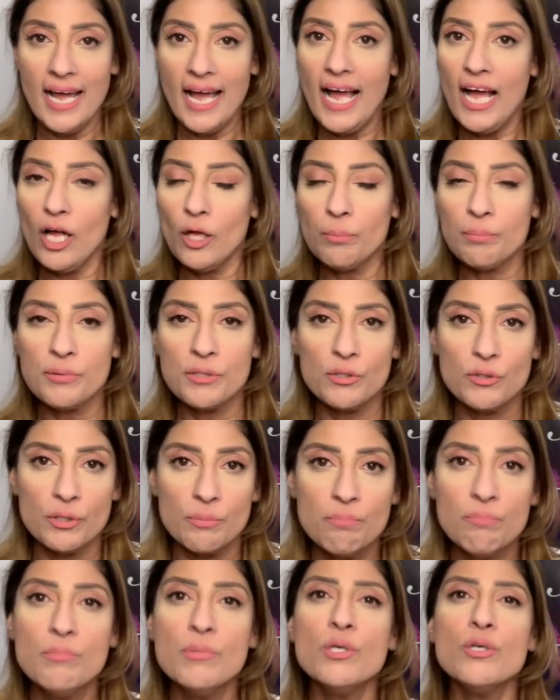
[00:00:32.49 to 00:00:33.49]
help you to
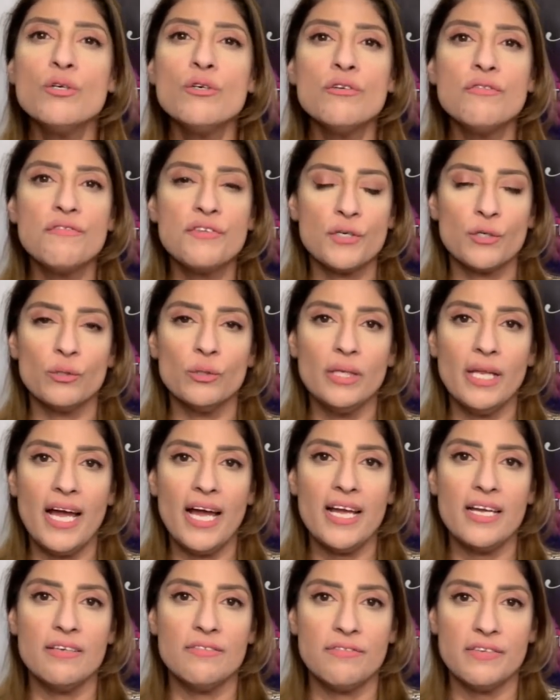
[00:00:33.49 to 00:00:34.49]
move your
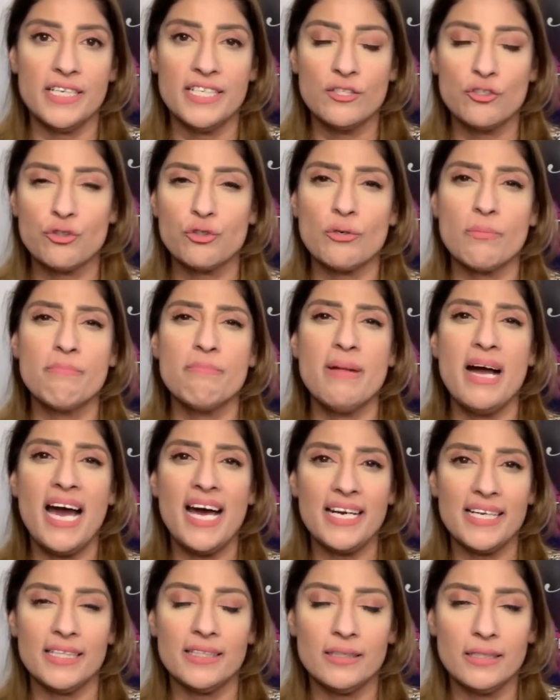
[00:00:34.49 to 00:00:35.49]
life in
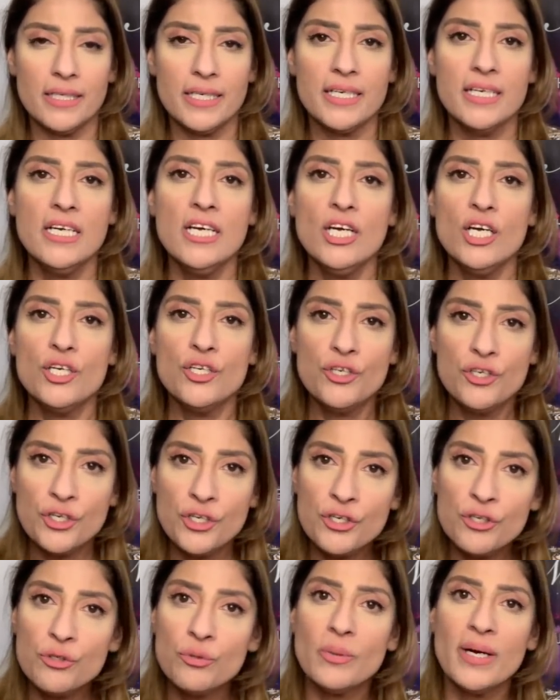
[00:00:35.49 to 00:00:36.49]
dramatically
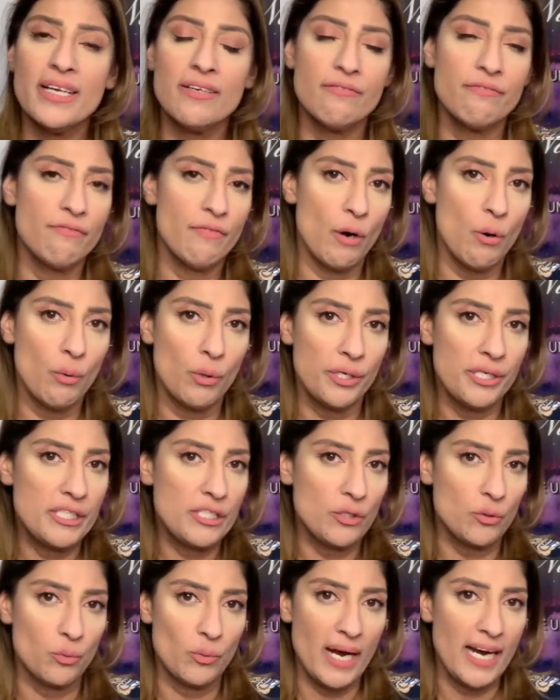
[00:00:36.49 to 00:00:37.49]
new and forward
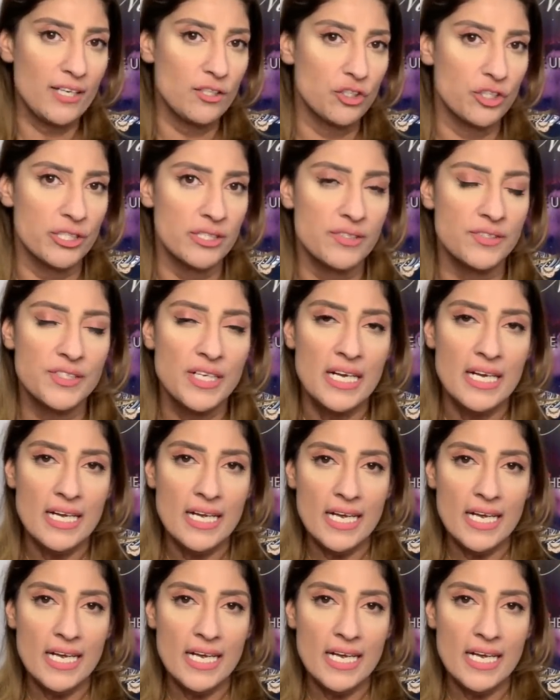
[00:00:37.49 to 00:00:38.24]
directions.